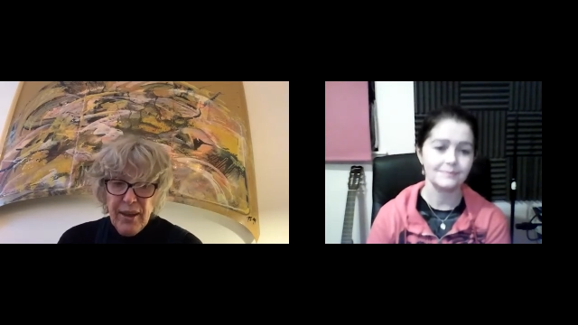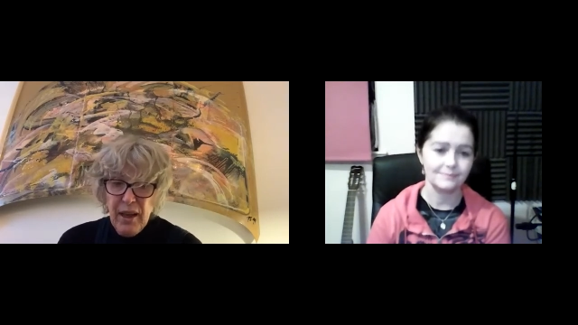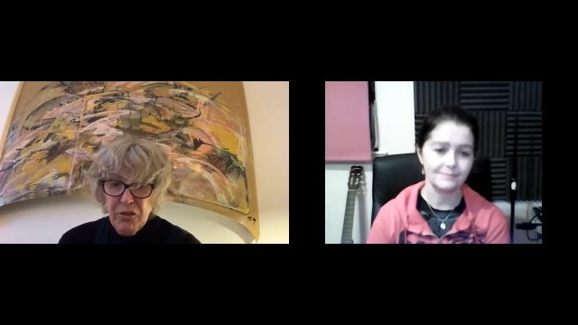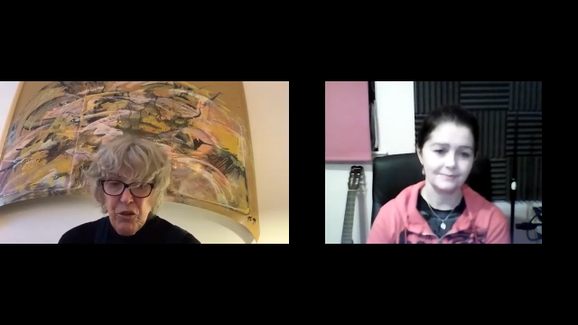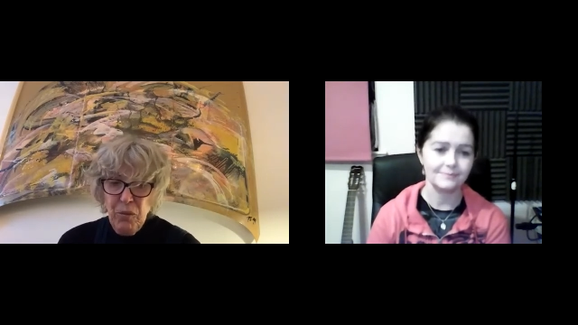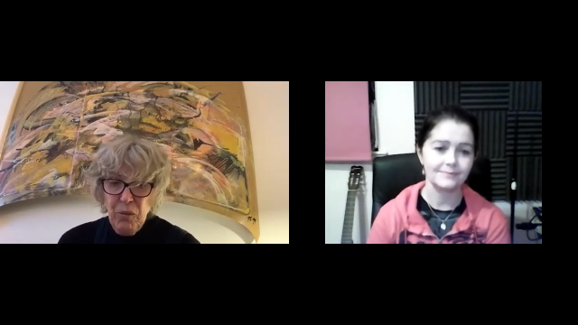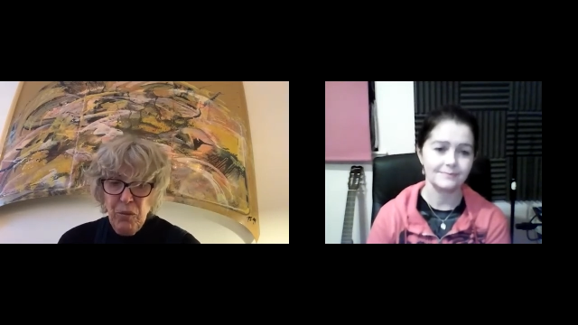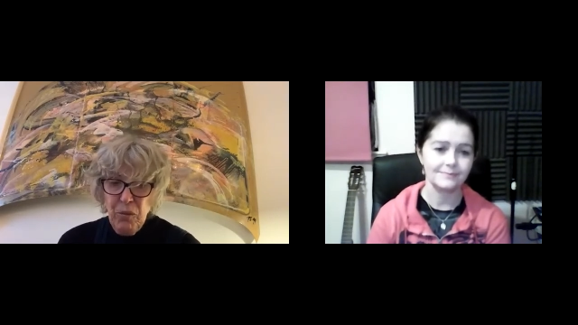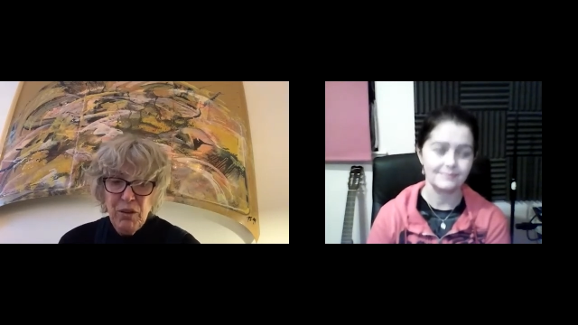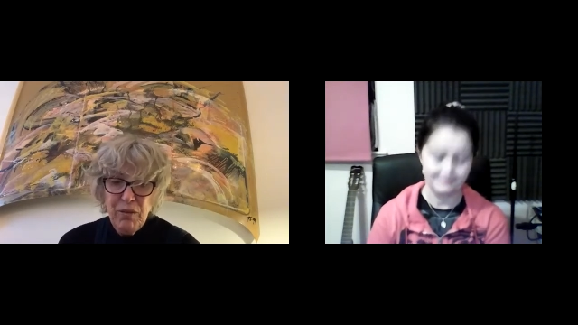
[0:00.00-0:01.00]
Speaker 1: I have some
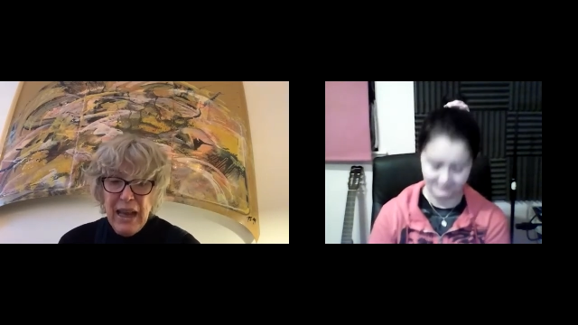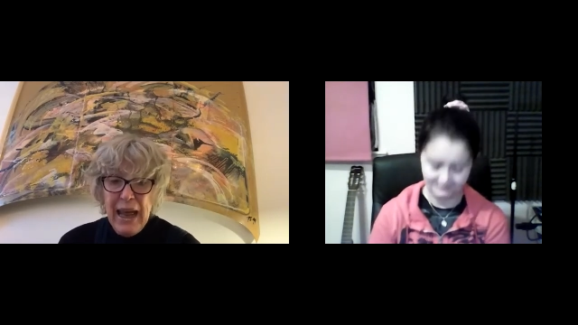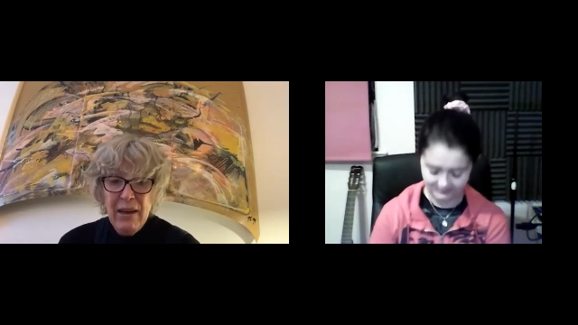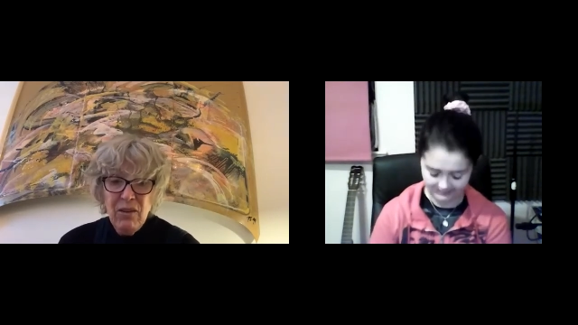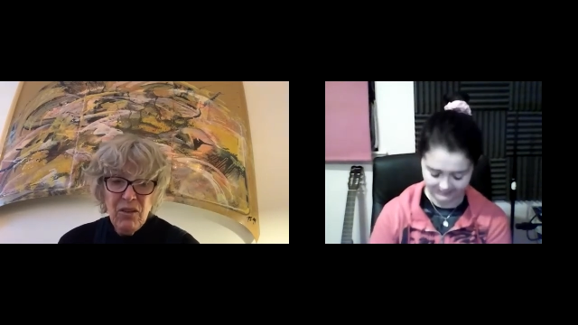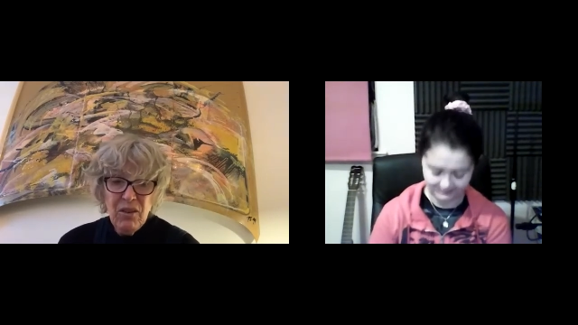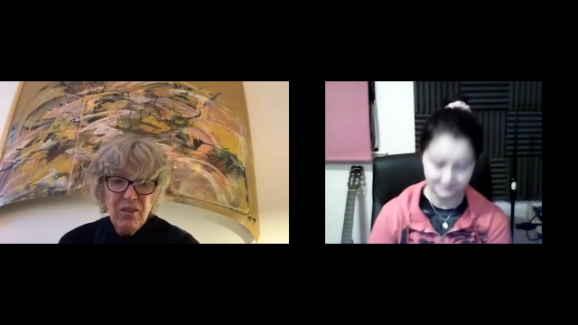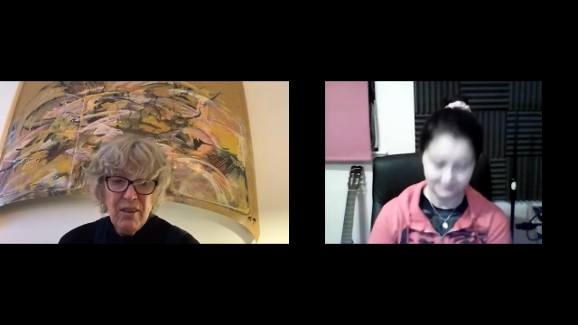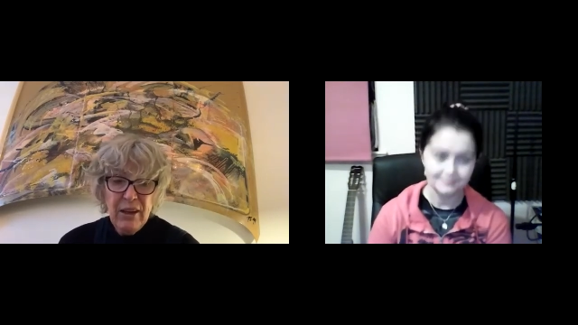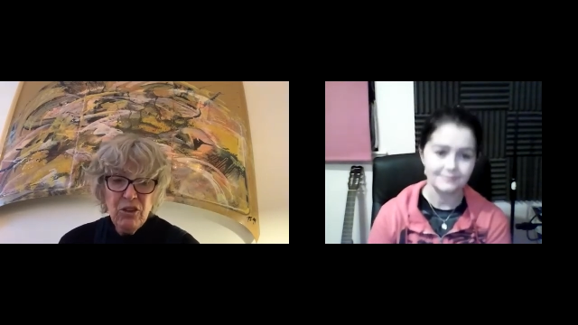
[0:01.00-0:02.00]
pieces of land
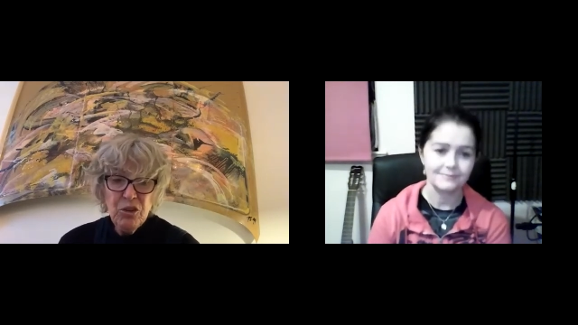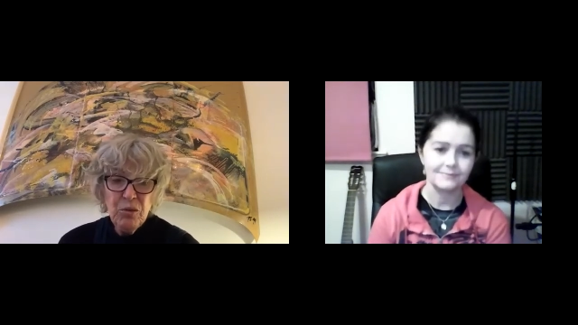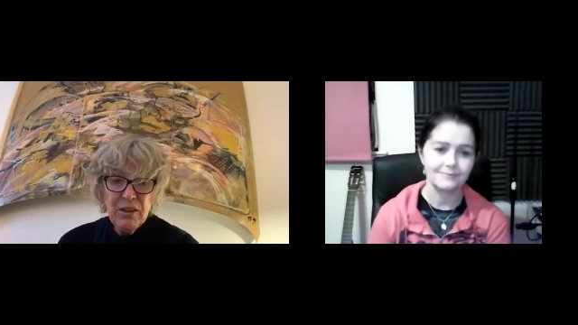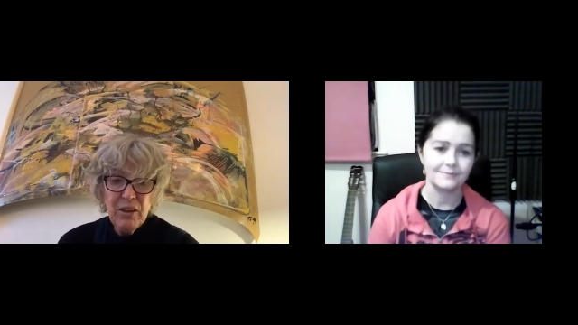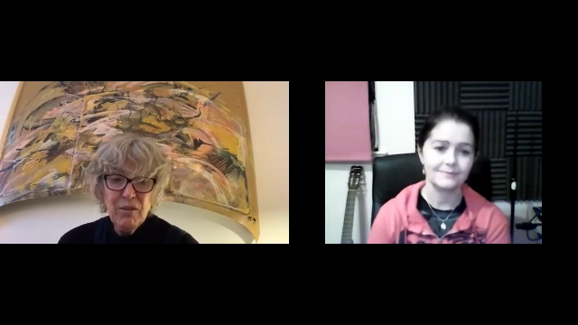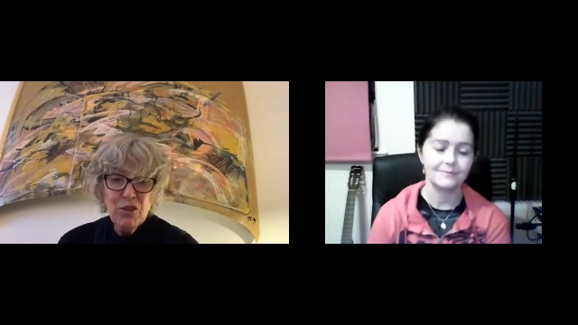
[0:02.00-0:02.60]
next to it.